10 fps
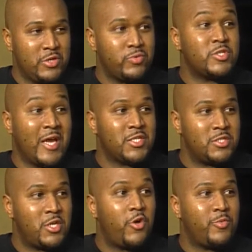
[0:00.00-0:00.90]
in was
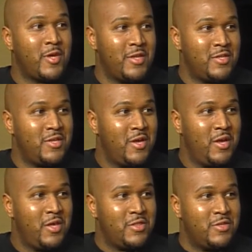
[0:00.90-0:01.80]
actually terminated
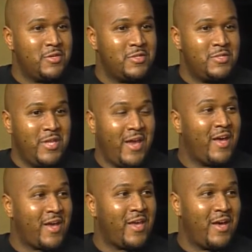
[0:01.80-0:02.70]
the day
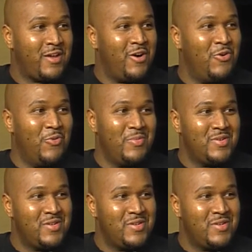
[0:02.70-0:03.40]
I got home.